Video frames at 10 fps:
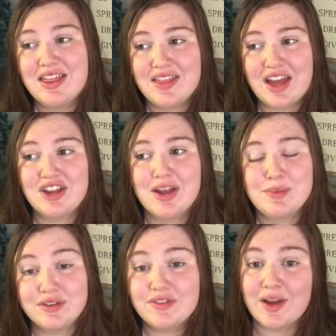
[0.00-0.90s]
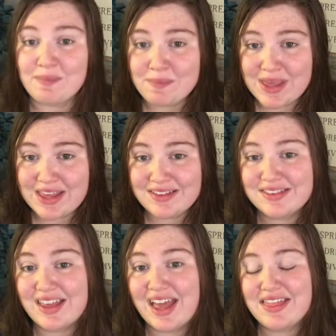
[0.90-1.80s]
that you're able to find peace
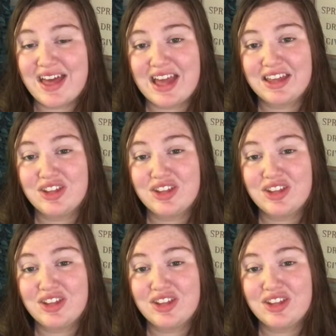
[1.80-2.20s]
and that